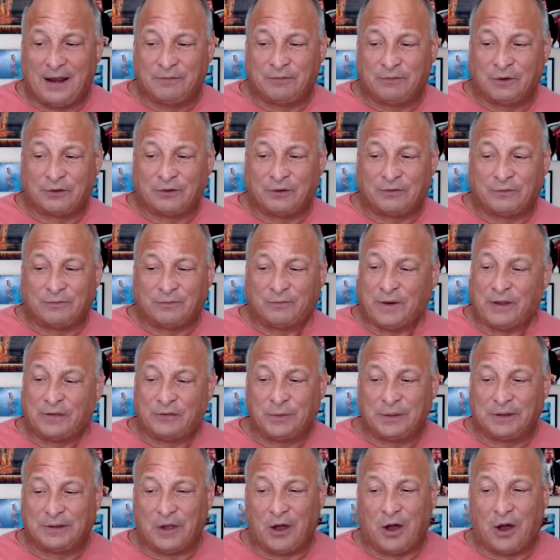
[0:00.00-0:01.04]
I talked to some friends
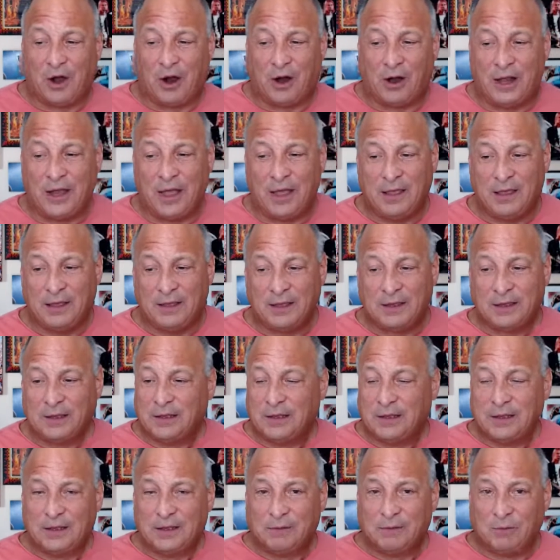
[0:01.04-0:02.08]
who went to Aria,
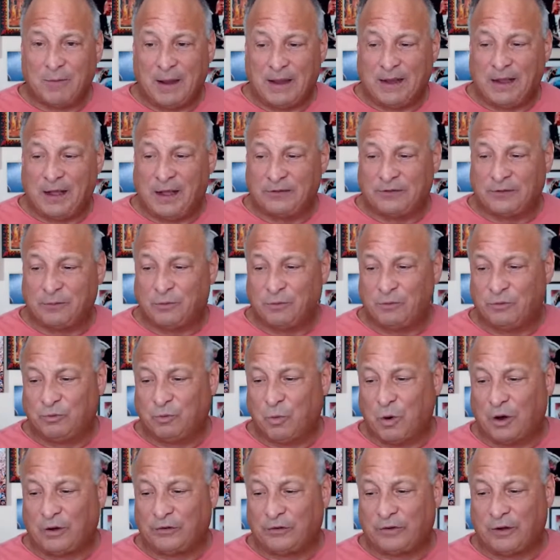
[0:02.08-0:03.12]
where my cousin
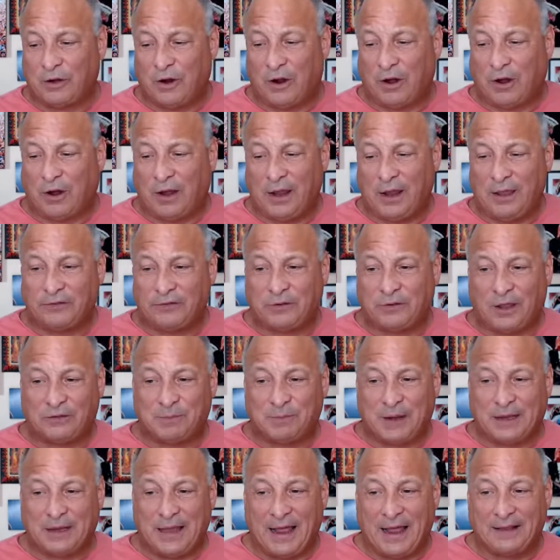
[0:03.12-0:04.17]
works at Aria. So I
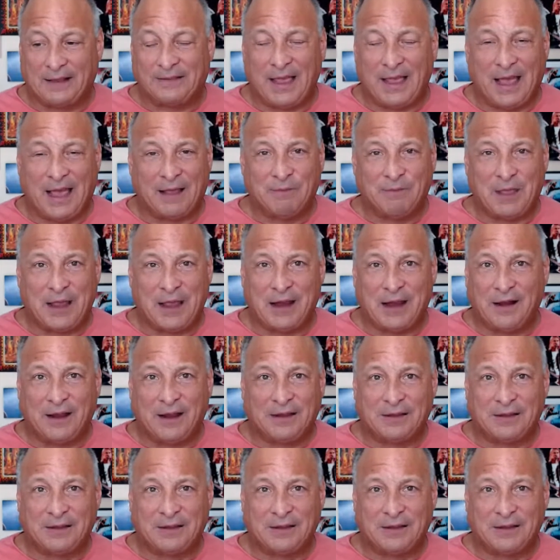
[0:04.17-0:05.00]
spent a lot of time there.